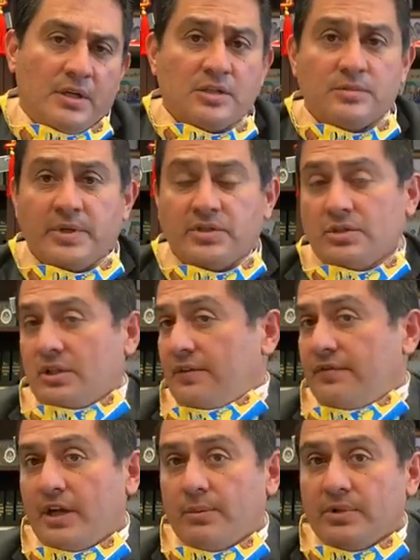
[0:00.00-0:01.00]
especially
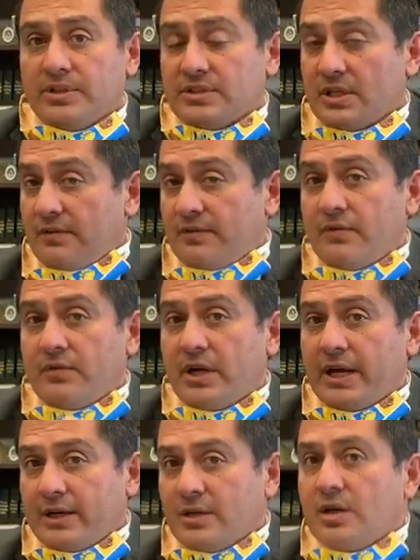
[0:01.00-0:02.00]
families that have never
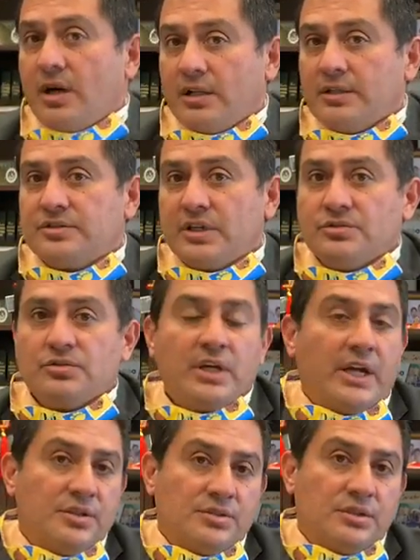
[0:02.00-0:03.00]
had a college
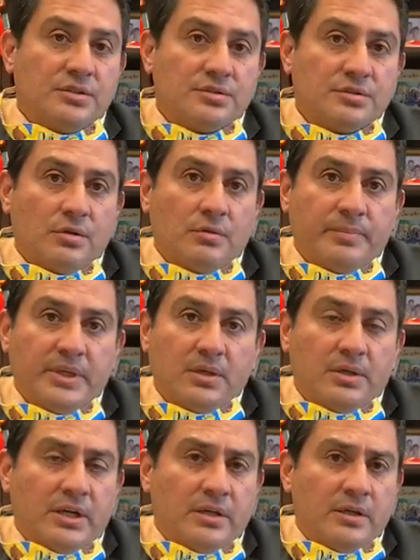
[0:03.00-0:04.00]
education. So
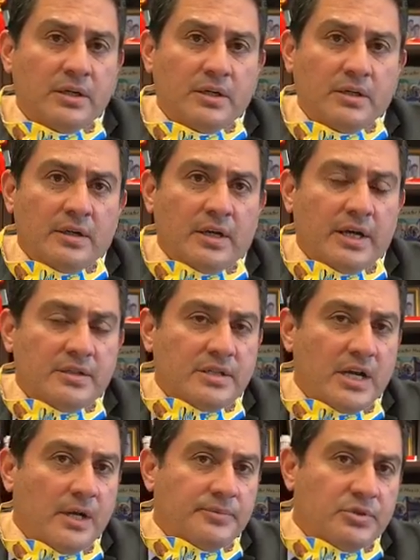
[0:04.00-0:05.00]
PIQE has
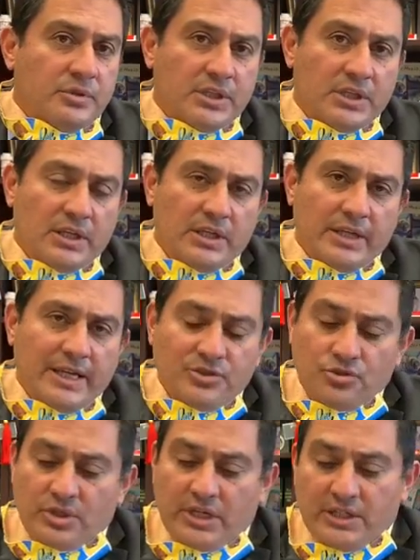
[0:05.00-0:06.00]
helped to
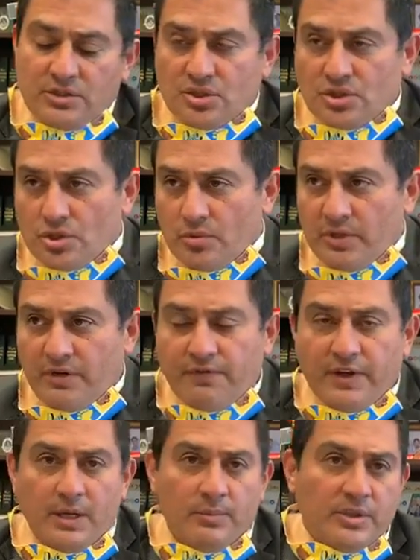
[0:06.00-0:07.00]
educate so many
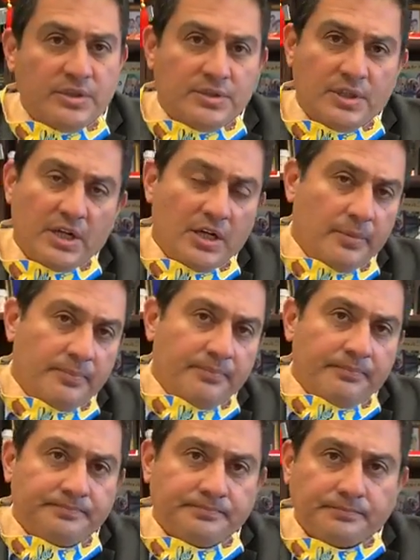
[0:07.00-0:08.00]
families and help
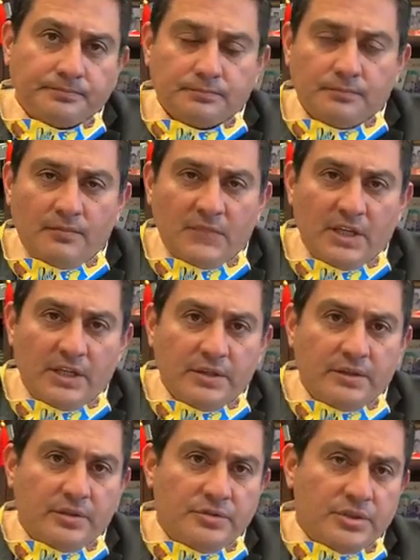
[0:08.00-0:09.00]

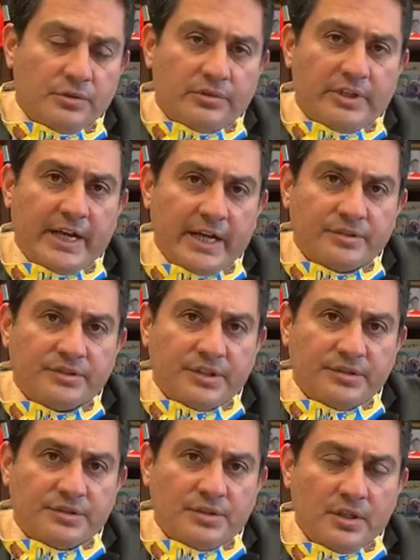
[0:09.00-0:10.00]
get their children
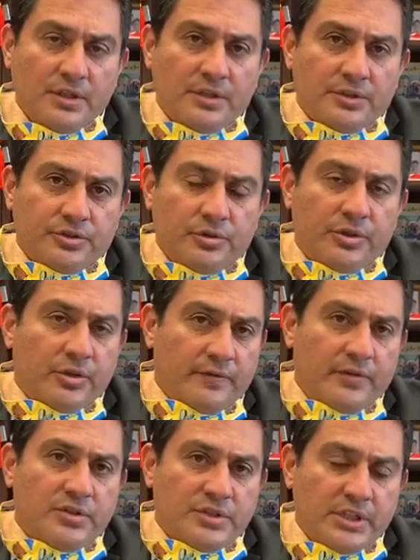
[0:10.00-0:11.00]
access to a
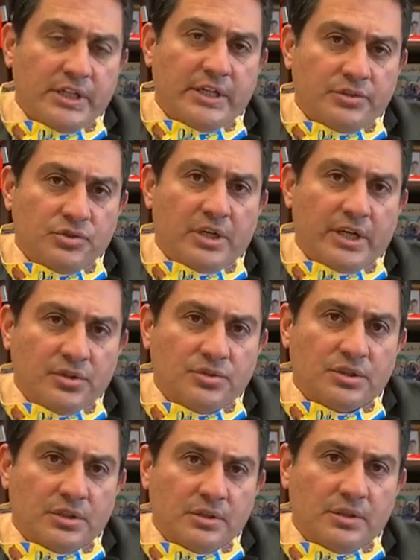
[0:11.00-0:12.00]
university
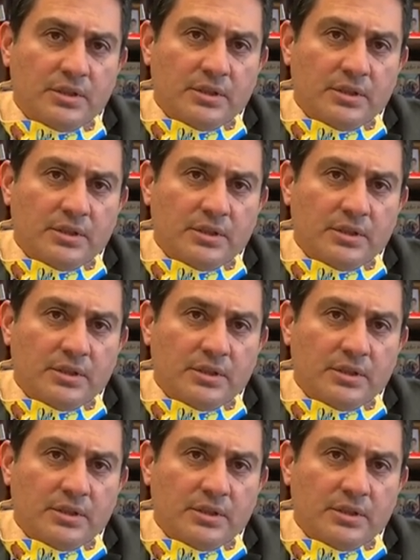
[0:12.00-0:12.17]
education.